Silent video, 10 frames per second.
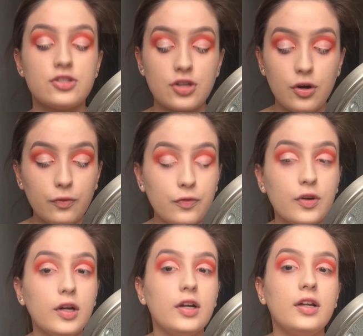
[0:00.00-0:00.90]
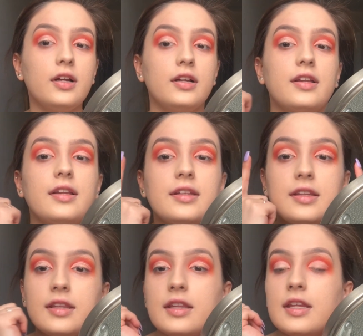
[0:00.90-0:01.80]
So for
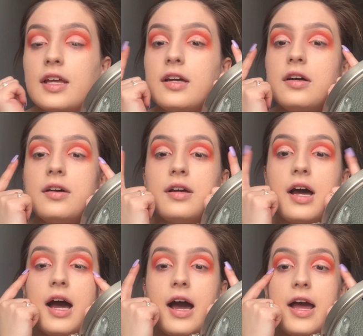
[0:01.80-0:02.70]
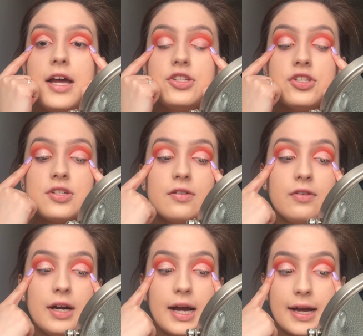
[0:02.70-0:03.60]
the edges of
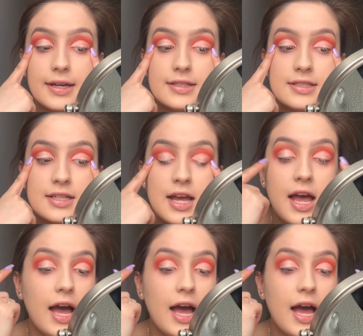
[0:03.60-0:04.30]
our eyes,